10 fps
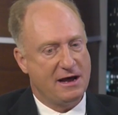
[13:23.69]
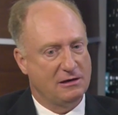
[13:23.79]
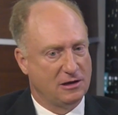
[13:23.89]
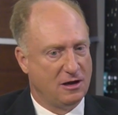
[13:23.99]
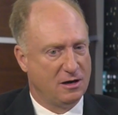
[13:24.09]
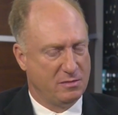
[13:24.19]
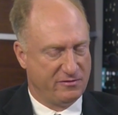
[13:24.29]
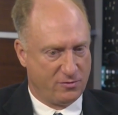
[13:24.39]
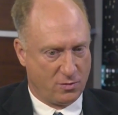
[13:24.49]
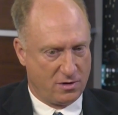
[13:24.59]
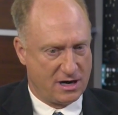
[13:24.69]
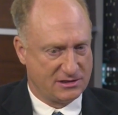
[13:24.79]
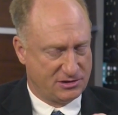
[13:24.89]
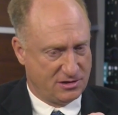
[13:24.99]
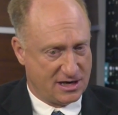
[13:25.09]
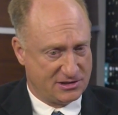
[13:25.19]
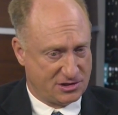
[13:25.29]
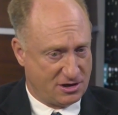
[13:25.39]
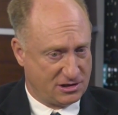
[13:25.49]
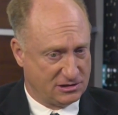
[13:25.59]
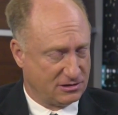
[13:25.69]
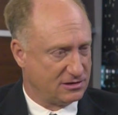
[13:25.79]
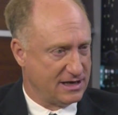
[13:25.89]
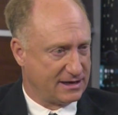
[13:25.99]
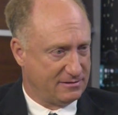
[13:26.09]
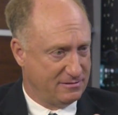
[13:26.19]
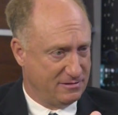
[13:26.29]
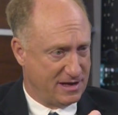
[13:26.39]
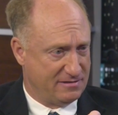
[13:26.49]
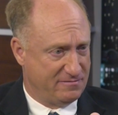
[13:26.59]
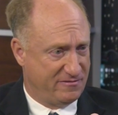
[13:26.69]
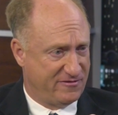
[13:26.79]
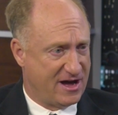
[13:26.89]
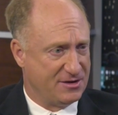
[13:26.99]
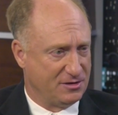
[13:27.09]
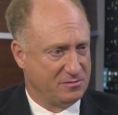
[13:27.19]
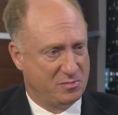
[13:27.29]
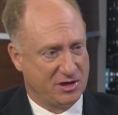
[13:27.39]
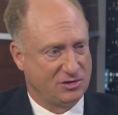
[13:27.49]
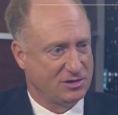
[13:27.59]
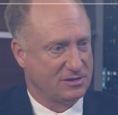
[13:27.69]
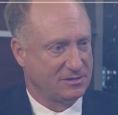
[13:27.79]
how long before I start to look like that final picture?